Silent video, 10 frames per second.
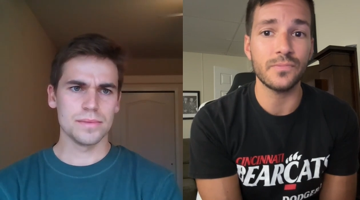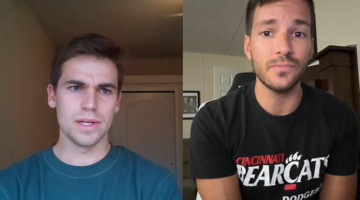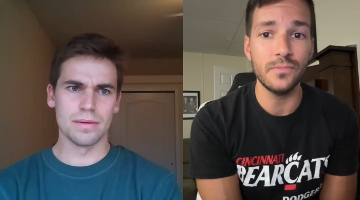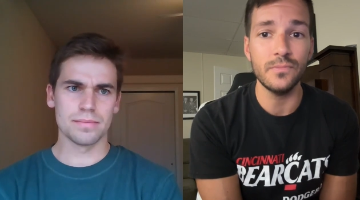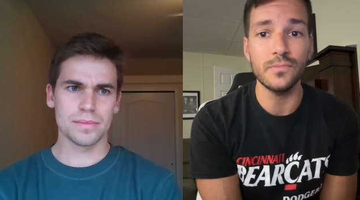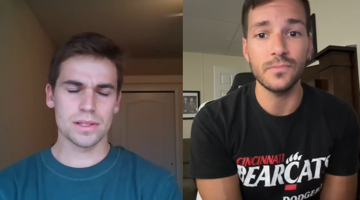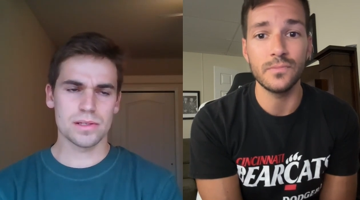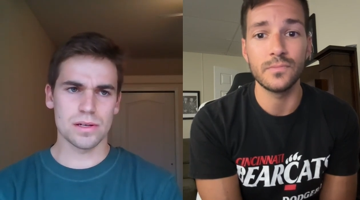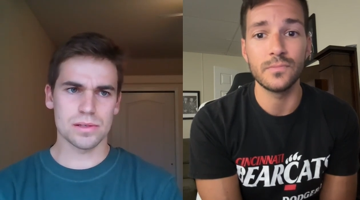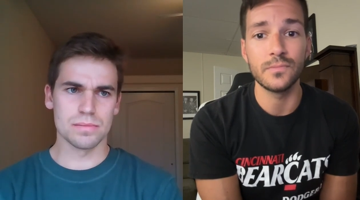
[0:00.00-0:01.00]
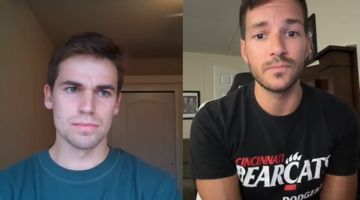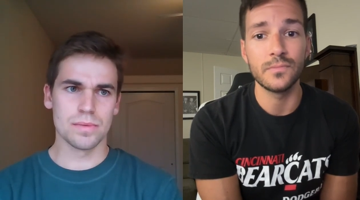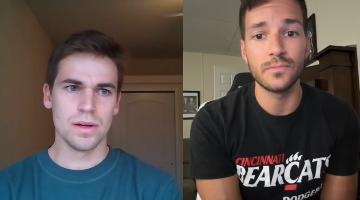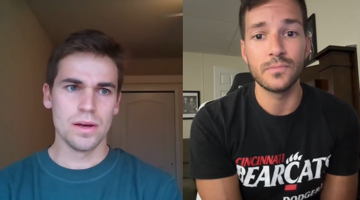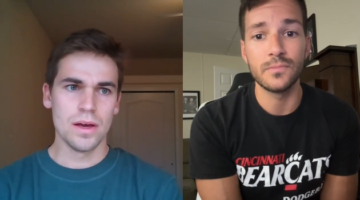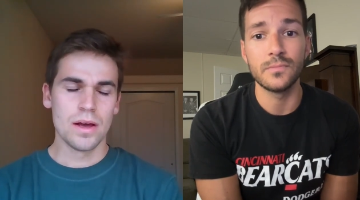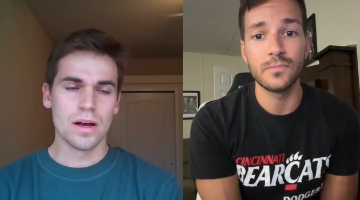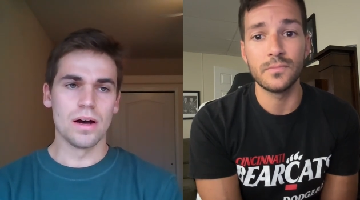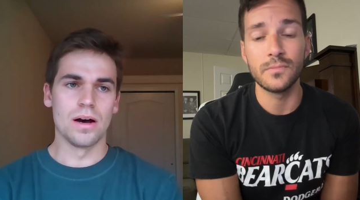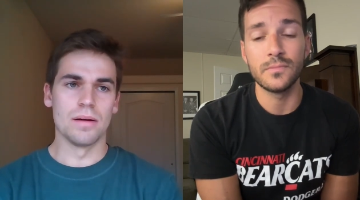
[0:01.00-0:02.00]
Speaker 1: yeah, that's awesome.
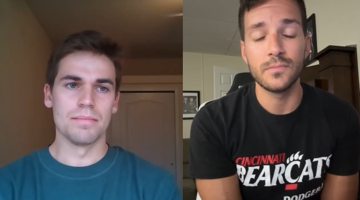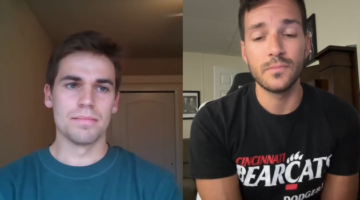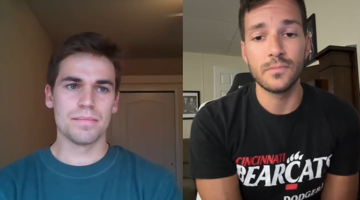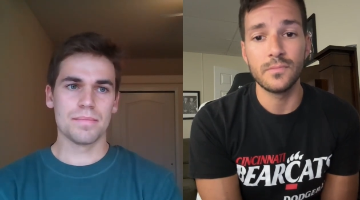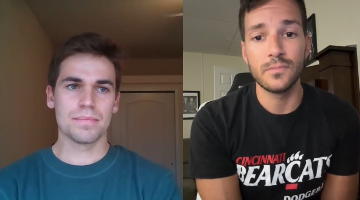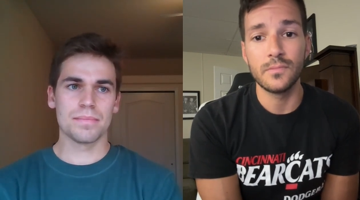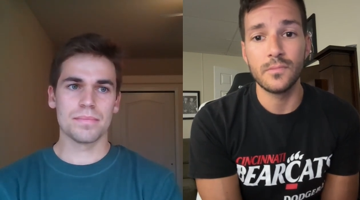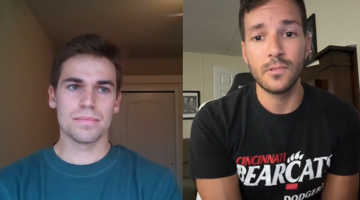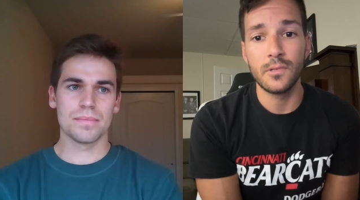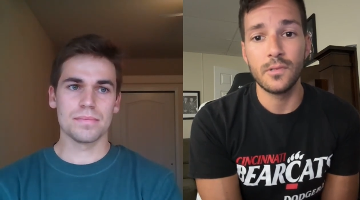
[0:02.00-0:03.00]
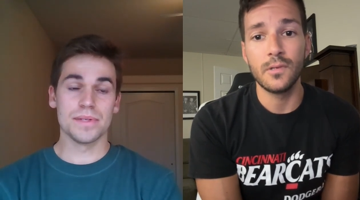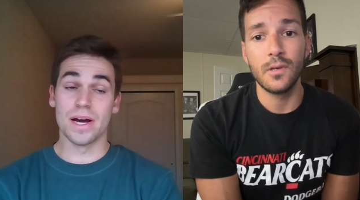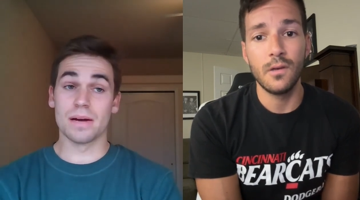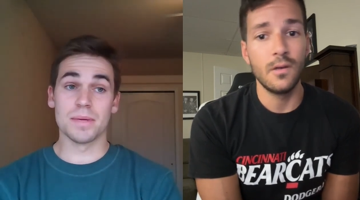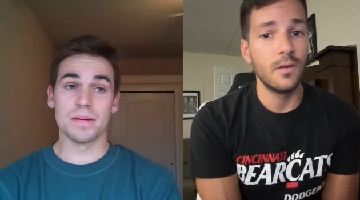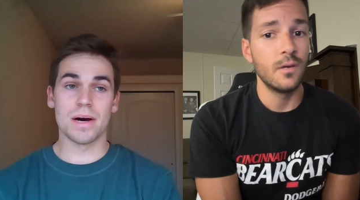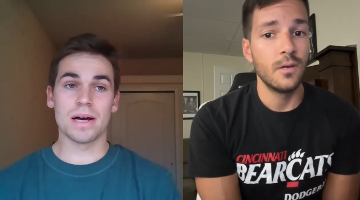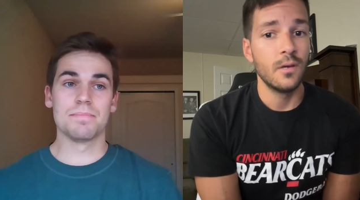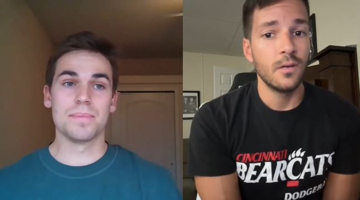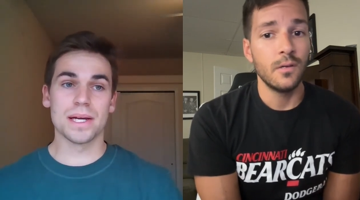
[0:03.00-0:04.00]
Um, yeah, I mean,
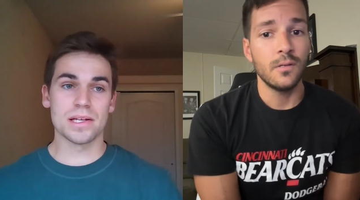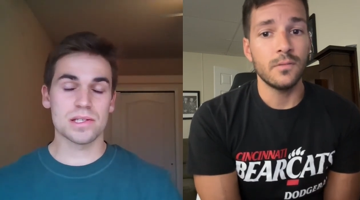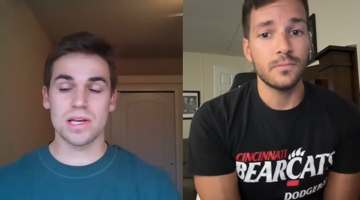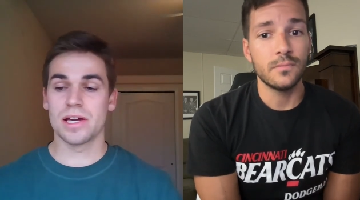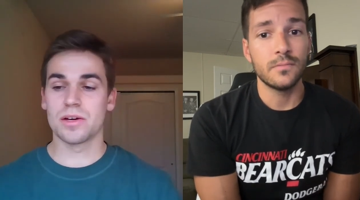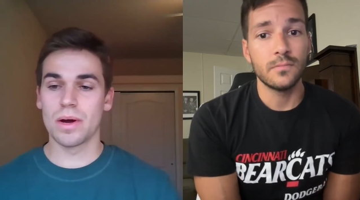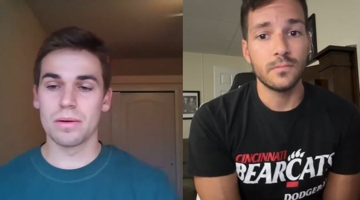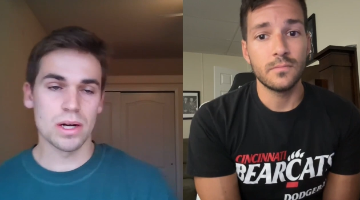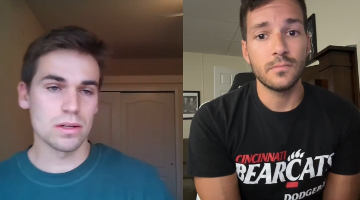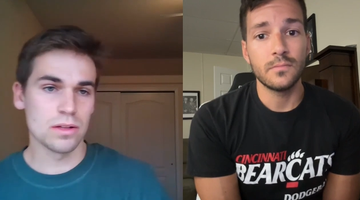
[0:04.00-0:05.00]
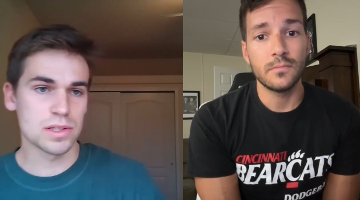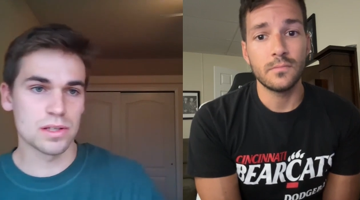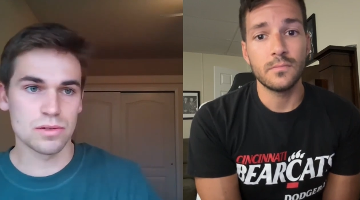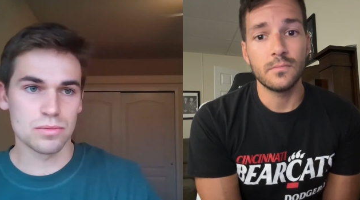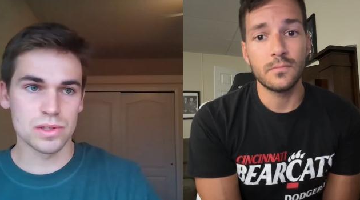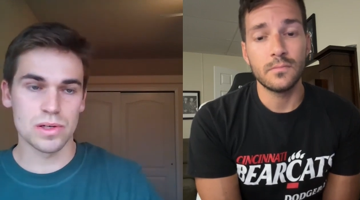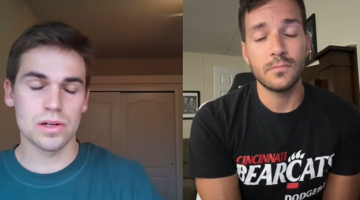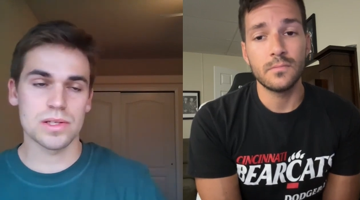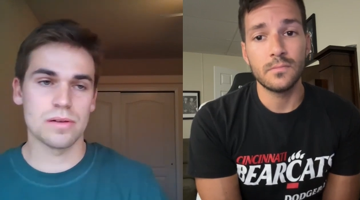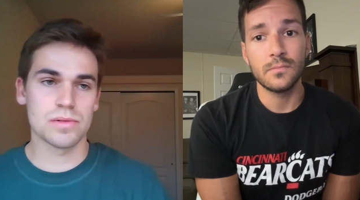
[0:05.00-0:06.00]
my biggest takeaway when I looked at the
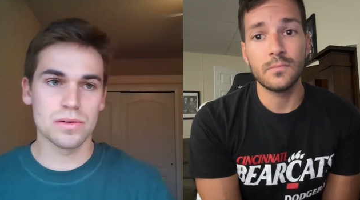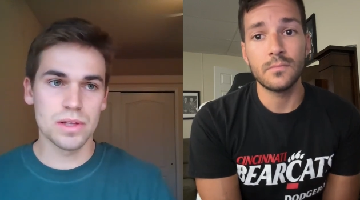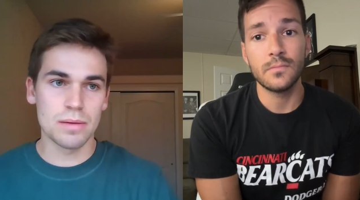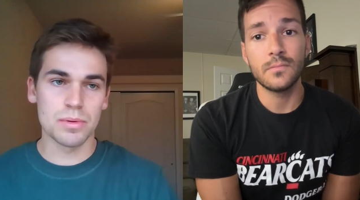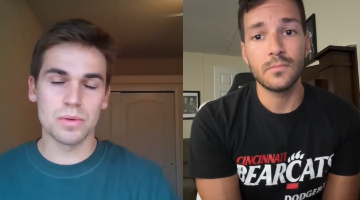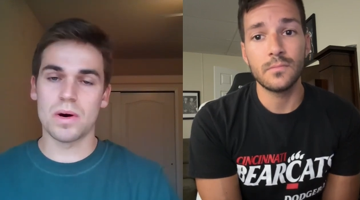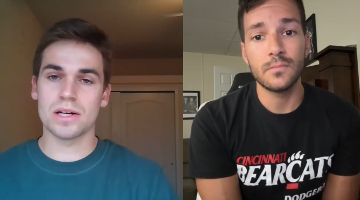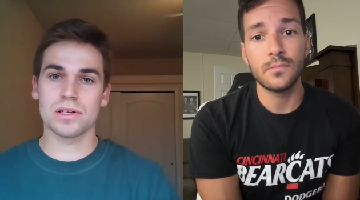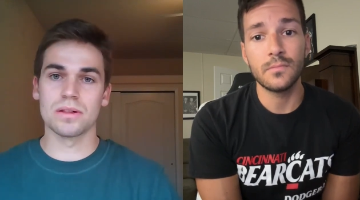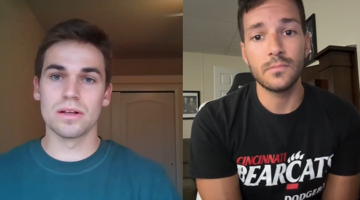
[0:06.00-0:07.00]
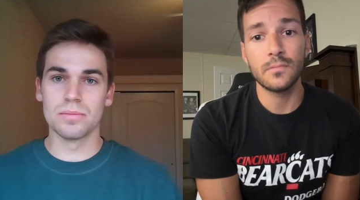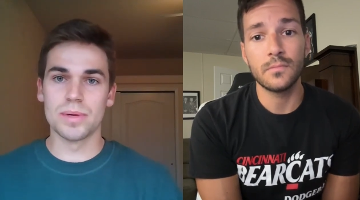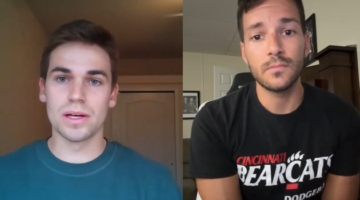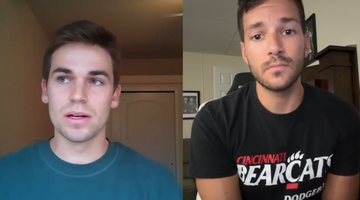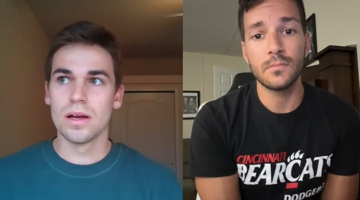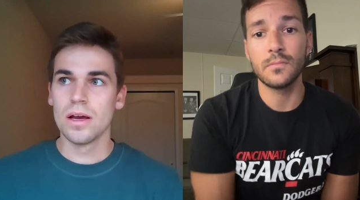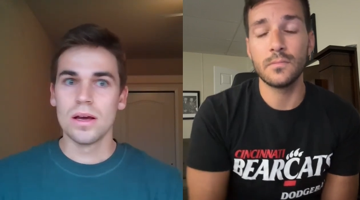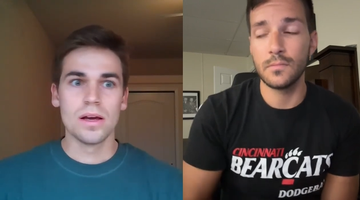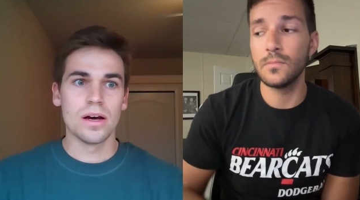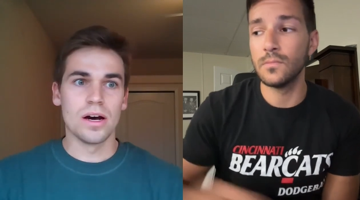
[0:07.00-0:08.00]
results, I was only able to watch a little bit
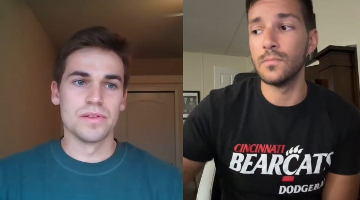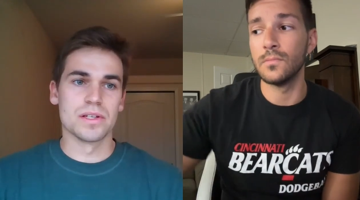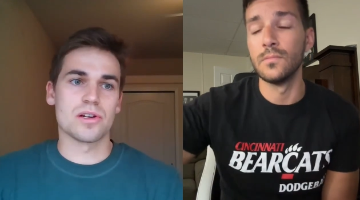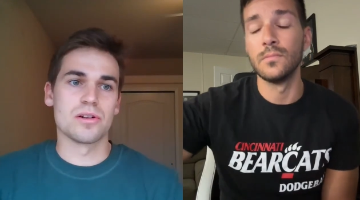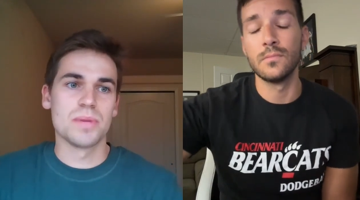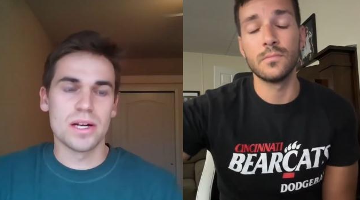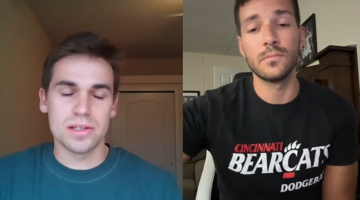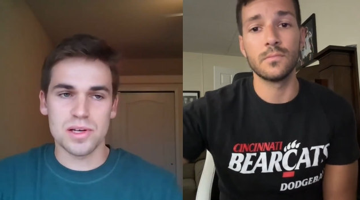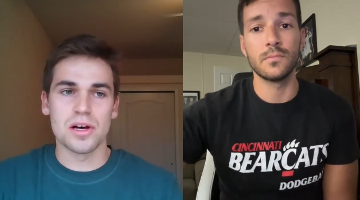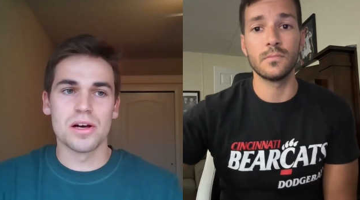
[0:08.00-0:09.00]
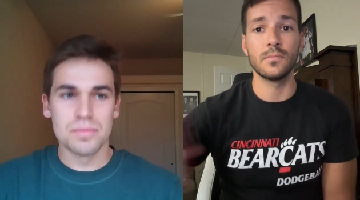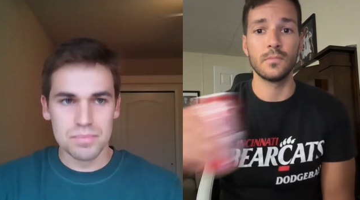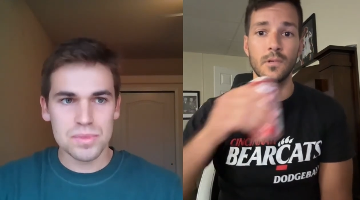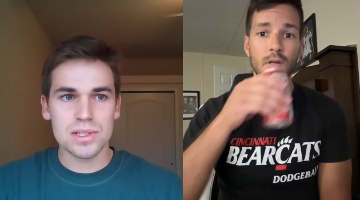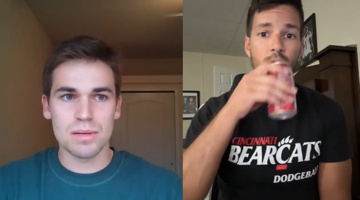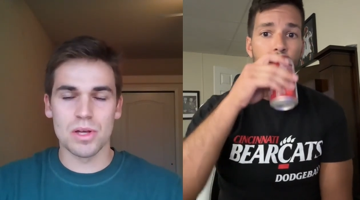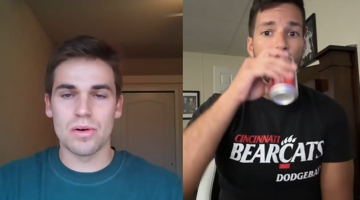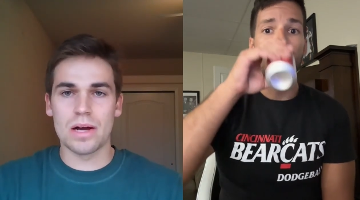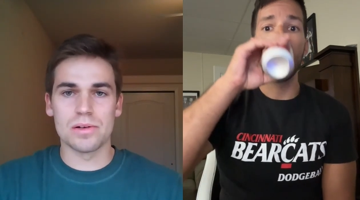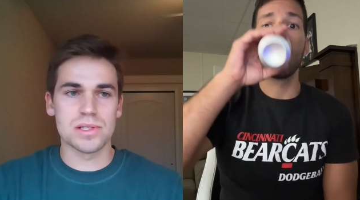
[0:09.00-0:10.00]
of the tournament. I saw some of the Ohio